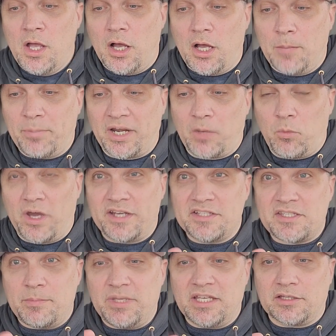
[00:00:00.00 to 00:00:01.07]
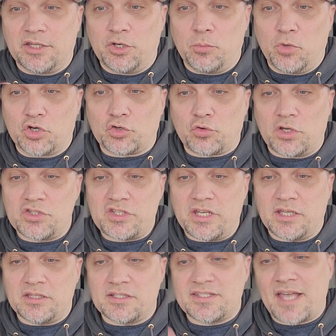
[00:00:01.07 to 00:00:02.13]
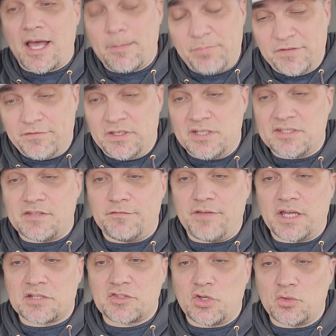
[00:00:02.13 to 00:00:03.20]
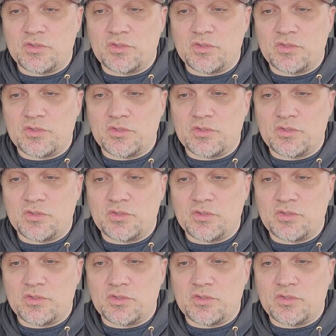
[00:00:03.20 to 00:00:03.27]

but I want it to be a little more crunchy on the top if it is in fact